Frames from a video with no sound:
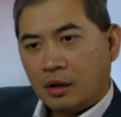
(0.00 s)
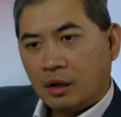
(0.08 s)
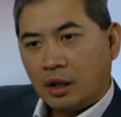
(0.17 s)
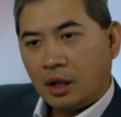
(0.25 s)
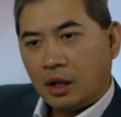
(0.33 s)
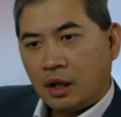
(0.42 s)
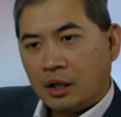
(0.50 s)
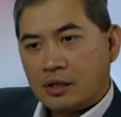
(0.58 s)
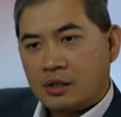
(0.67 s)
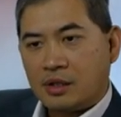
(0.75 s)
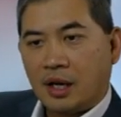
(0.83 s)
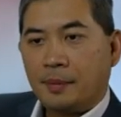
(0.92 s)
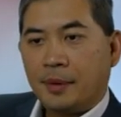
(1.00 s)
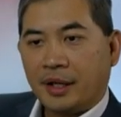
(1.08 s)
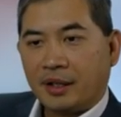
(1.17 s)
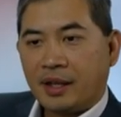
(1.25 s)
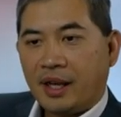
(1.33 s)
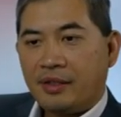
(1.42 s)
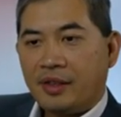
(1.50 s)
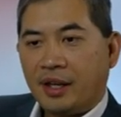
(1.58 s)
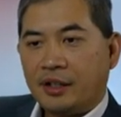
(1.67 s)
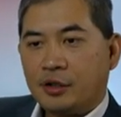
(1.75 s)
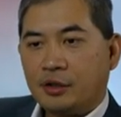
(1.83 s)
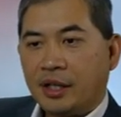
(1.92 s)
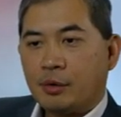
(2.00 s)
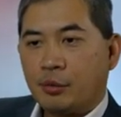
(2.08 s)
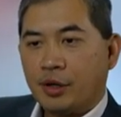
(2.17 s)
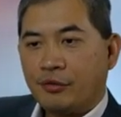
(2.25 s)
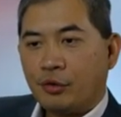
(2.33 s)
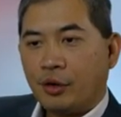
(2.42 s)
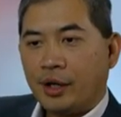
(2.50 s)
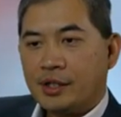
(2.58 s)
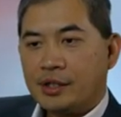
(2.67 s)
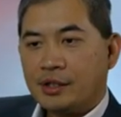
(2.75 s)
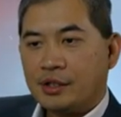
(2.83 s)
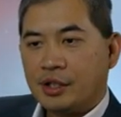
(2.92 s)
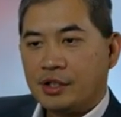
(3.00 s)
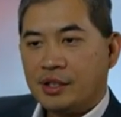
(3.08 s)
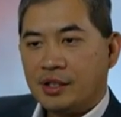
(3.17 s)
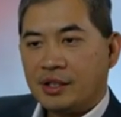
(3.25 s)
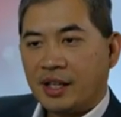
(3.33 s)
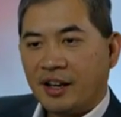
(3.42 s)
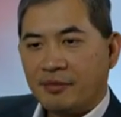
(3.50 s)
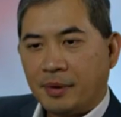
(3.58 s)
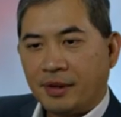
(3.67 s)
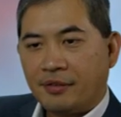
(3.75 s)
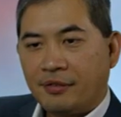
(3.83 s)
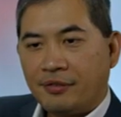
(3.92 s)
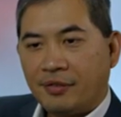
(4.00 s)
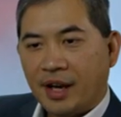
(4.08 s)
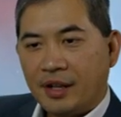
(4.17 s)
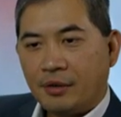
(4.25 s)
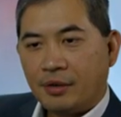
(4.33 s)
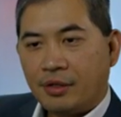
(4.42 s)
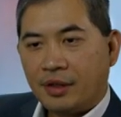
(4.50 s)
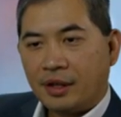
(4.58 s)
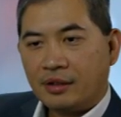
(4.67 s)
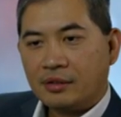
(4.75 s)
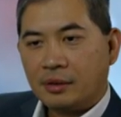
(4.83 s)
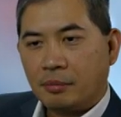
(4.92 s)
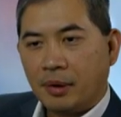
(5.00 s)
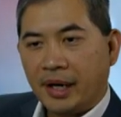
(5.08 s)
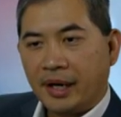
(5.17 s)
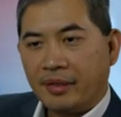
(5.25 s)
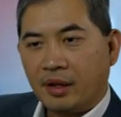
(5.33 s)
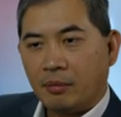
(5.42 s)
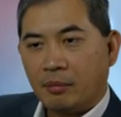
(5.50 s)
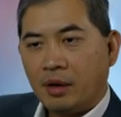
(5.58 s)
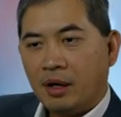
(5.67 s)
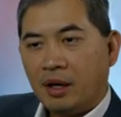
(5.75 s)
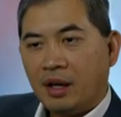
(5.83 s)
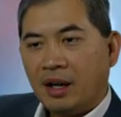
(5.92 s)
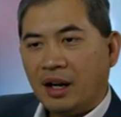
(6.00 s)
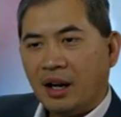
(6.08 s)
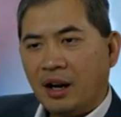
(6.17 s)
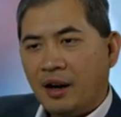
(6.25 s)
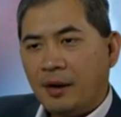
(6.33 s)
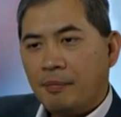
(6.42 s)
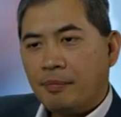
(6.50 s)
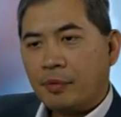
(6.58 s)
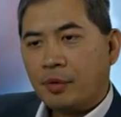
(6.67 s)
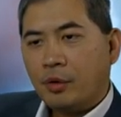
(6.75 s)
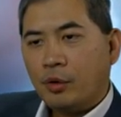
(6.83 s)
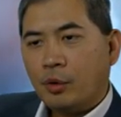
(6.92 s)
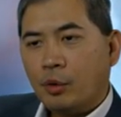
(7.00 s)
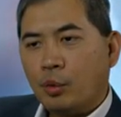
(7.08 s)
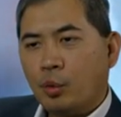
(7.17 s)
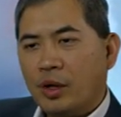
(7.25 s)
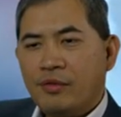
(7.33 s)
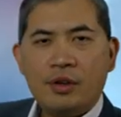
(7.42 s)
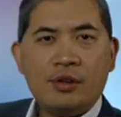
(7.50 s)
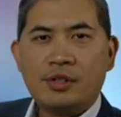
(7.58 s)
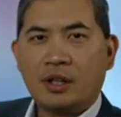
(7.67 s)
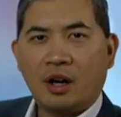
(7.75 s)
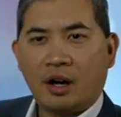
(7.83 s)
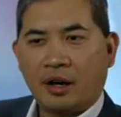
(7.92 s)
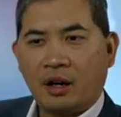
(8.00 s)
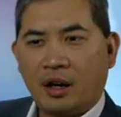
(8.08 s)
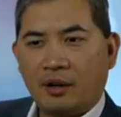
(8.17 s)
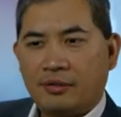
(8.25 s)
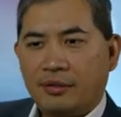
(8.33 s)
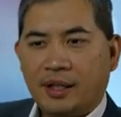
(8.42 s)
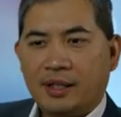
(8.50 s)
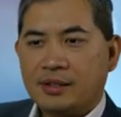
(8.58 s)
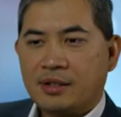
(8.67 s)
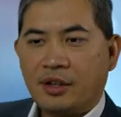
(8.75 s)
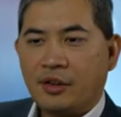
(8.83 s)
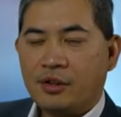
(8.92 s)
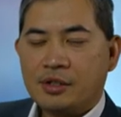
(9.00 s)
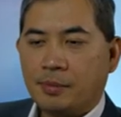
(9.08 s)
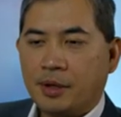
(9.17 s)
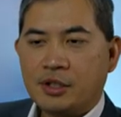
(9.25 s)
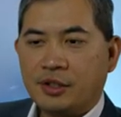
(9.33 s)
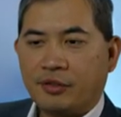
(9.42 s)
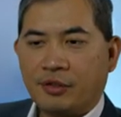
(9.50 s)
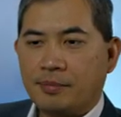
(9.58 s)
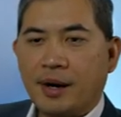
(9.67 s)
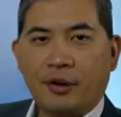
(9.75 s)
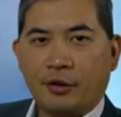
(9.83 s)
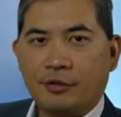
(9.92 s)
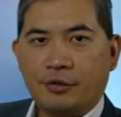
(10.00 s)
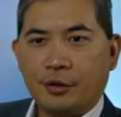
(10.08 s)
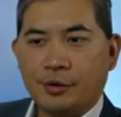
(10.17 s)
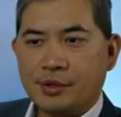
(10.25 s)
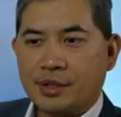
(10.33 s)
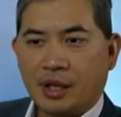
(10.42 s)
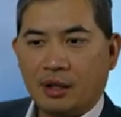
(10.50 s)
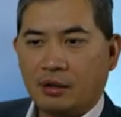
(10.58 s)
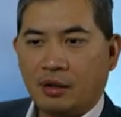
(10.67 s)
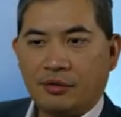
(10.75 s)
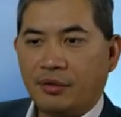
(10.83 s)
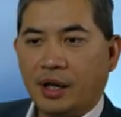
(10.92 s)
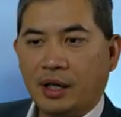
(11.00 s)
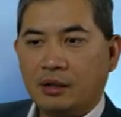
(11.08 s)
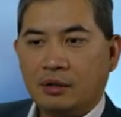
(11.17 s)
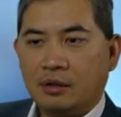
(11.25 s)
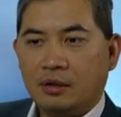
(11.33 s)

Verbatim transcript: Uh, Dominic, hey Dan, do you like Reef-Roids? Just need to have my final thing to buy them. Um, we've used it on and off. It's there's a bunch of different powdered foods that are fine.